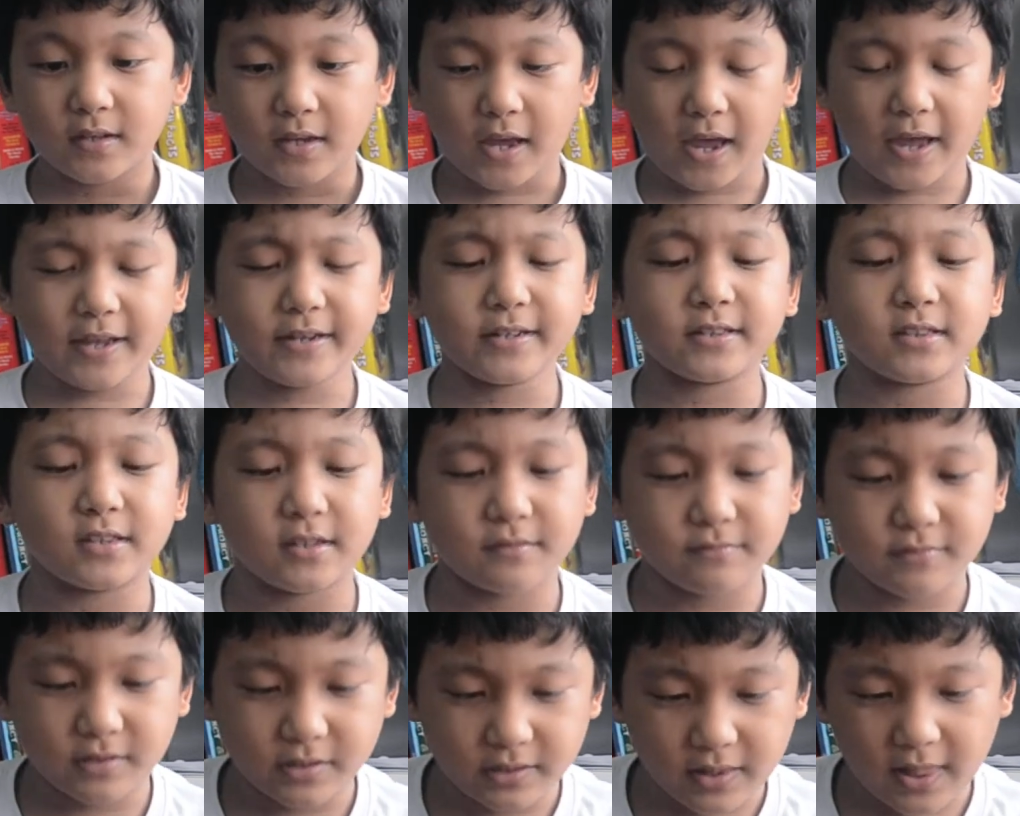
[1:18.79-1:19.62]
And it
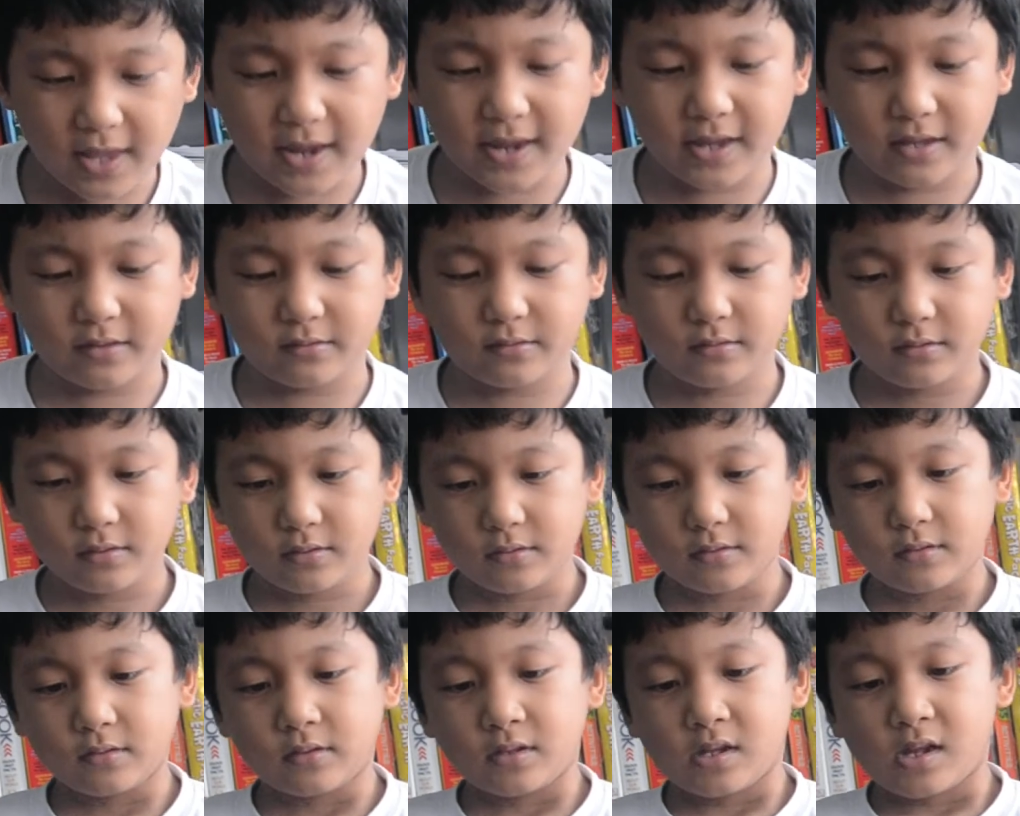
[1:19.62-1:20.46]
lives in land.
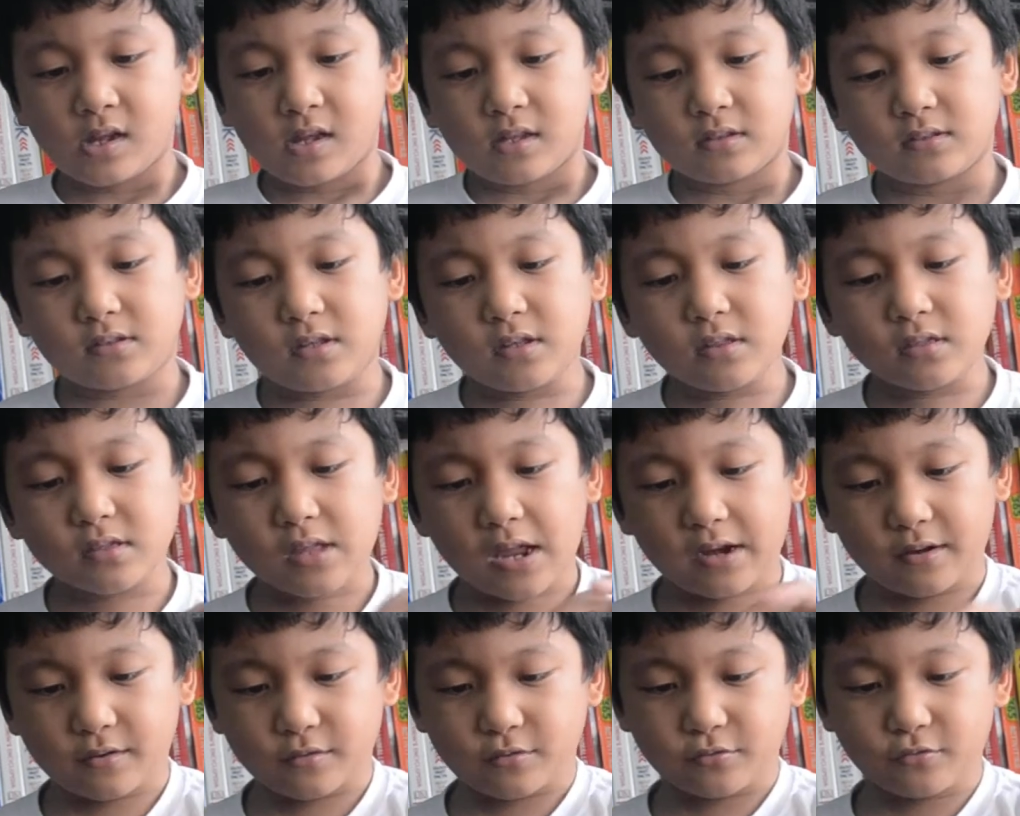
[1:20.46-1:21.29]
This
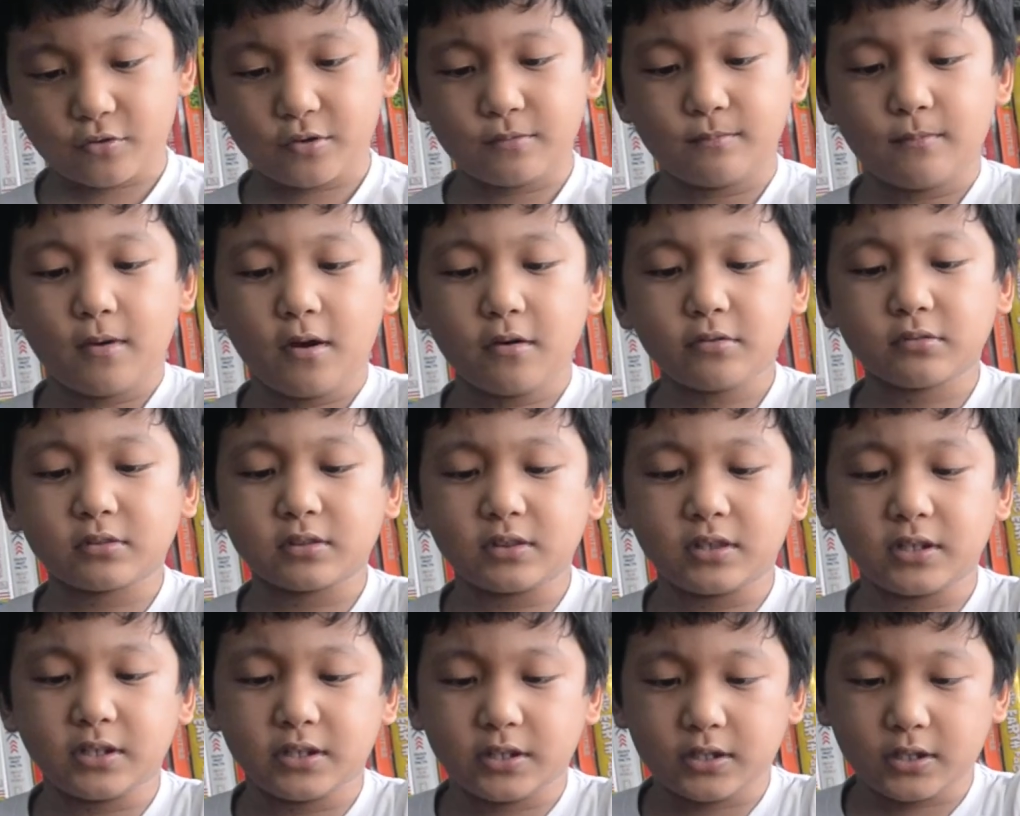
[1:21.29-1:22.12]
dinosaur
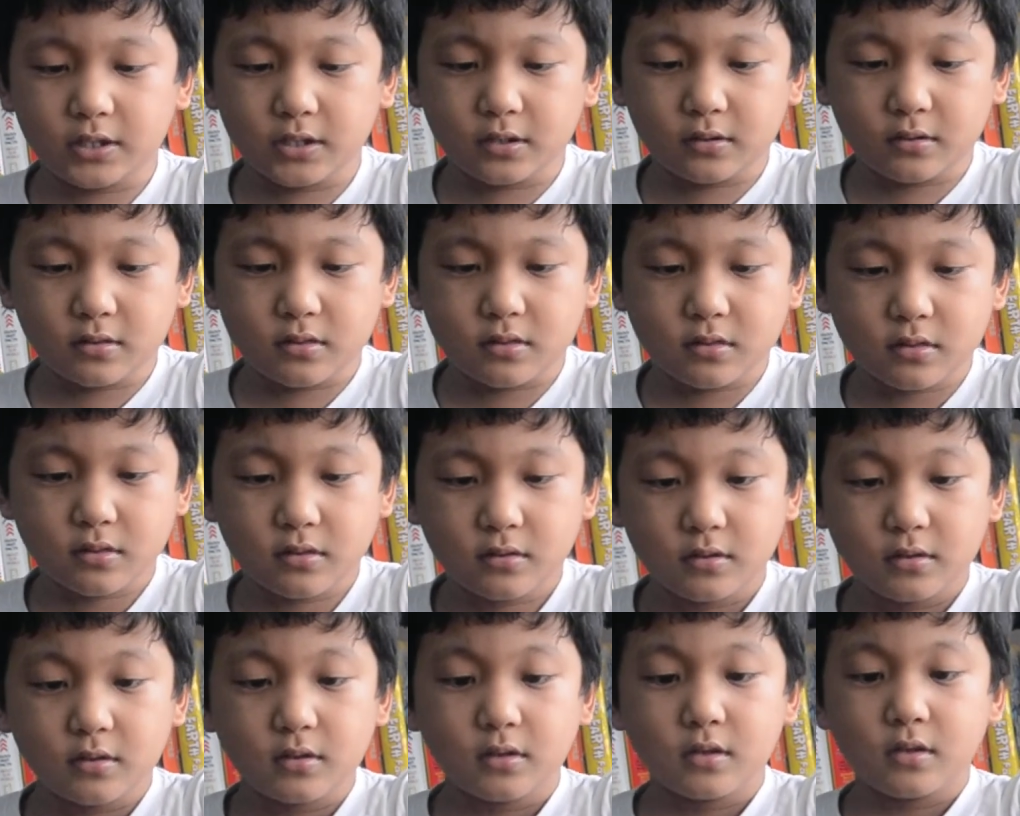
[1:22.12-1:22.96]
mostly eats
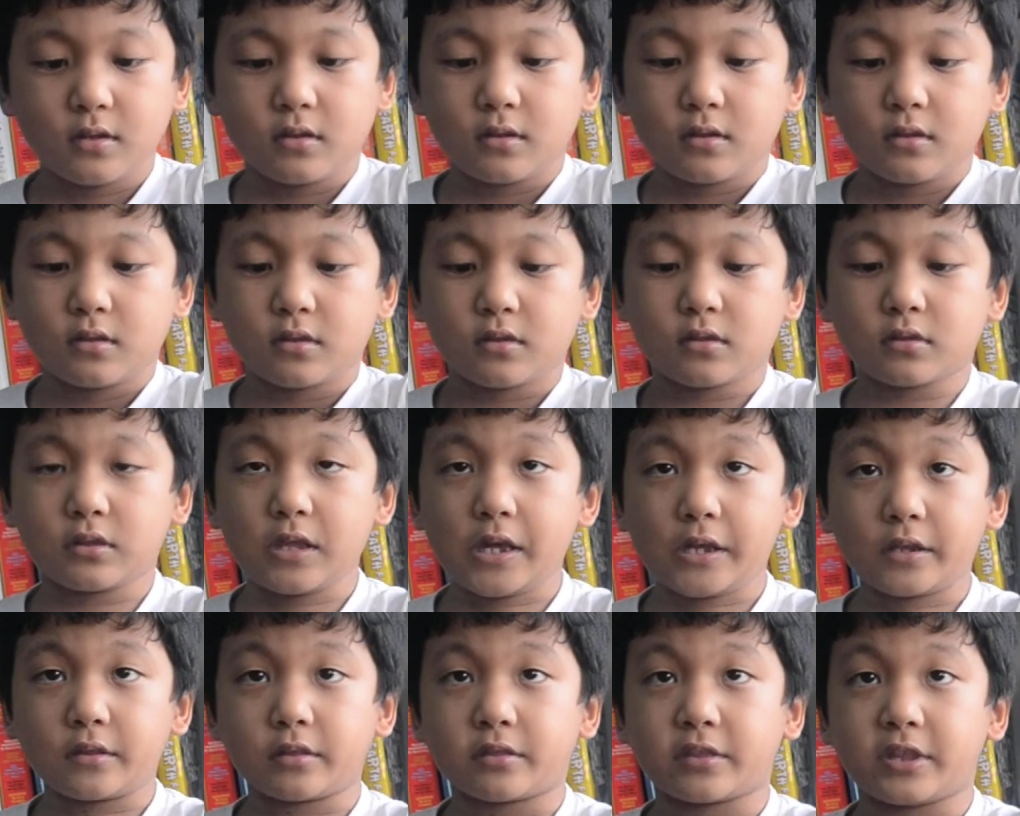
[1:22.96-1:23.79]

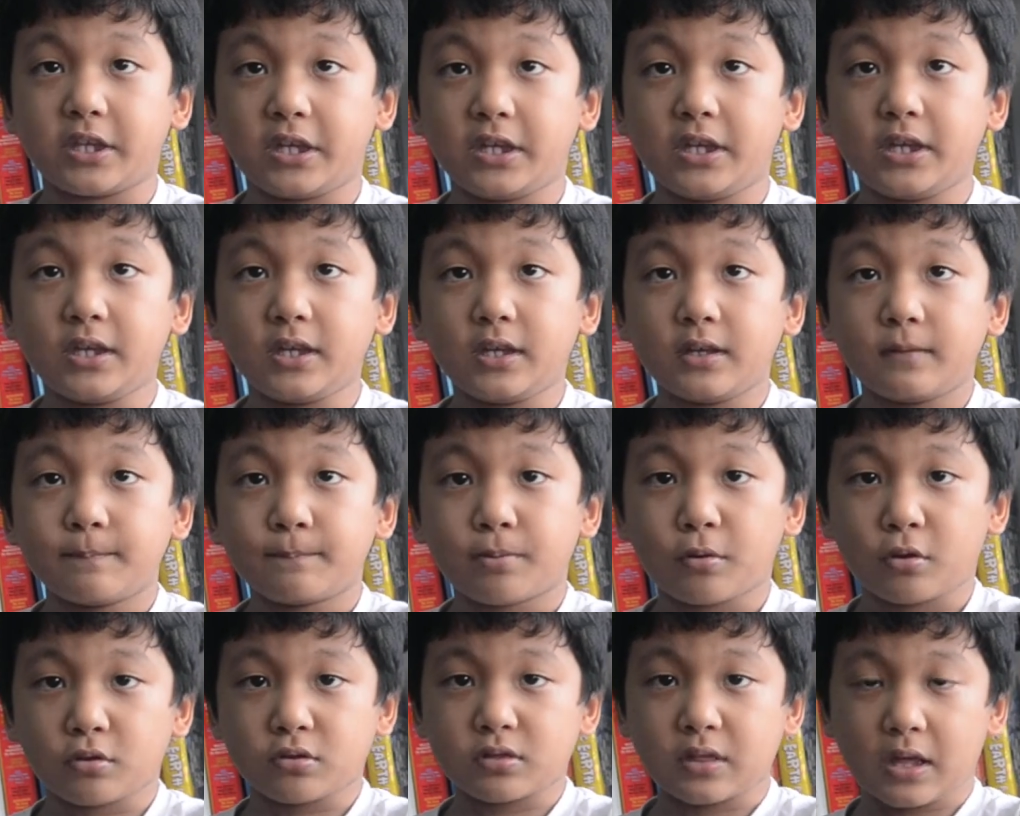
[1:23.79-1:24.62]
60%
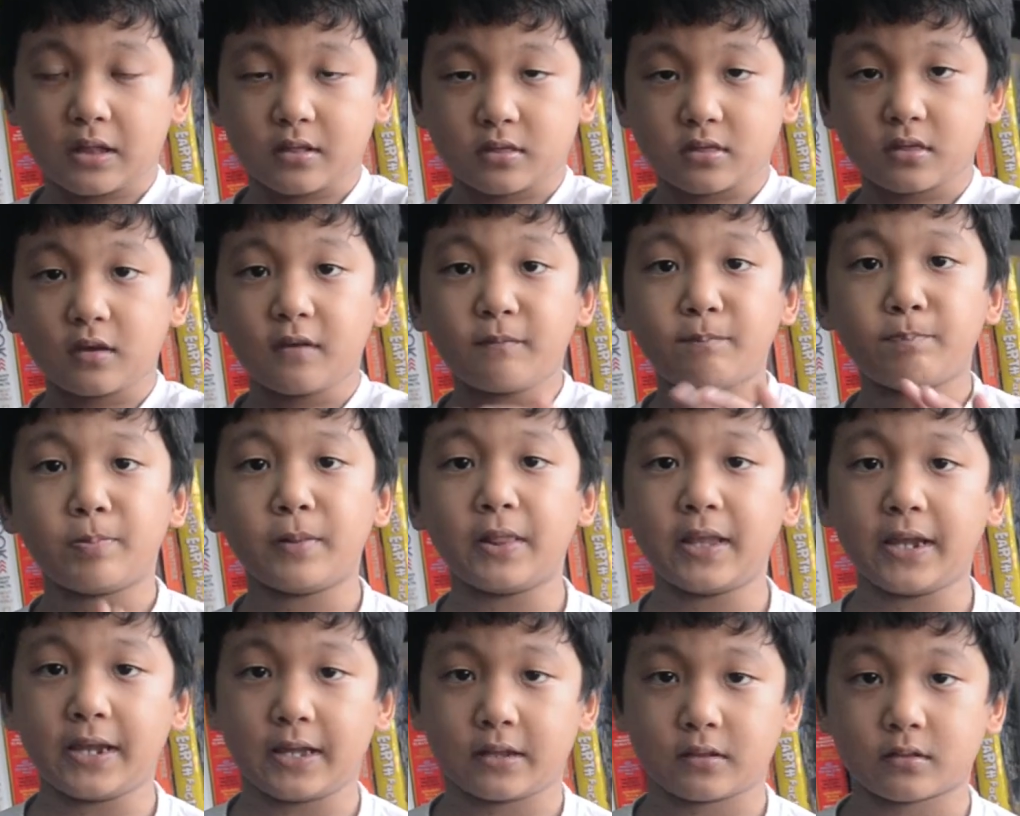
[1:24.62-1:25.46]
of
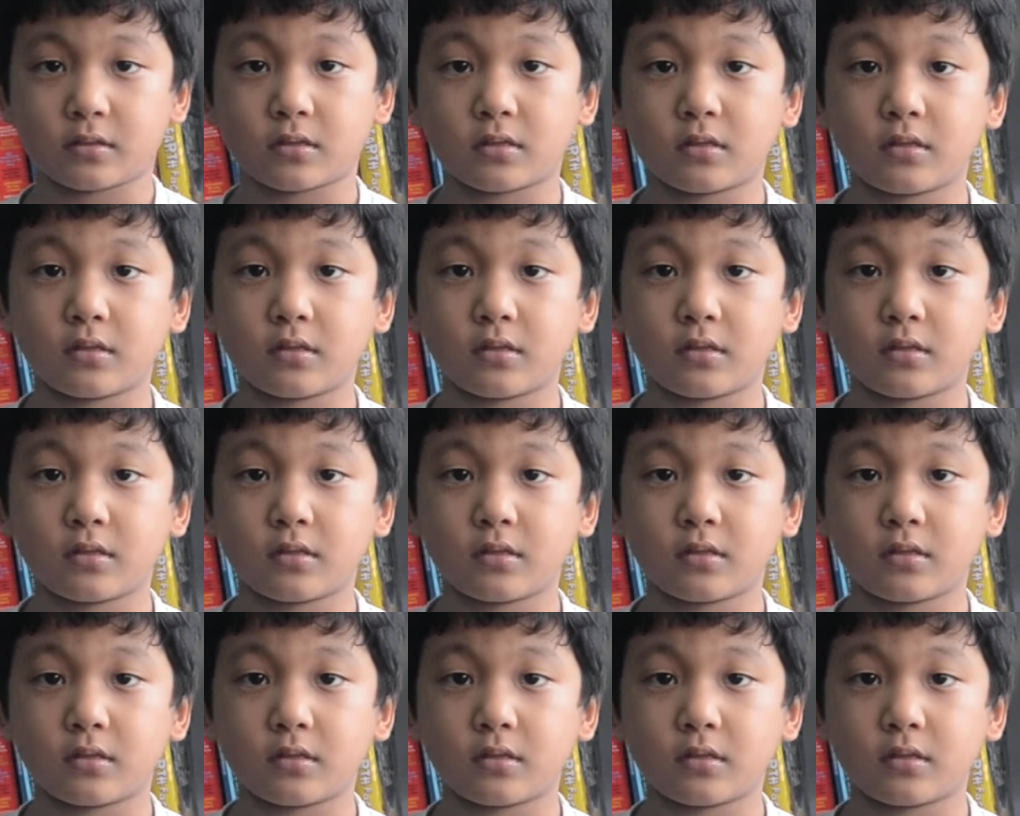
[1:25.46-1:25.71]
plants.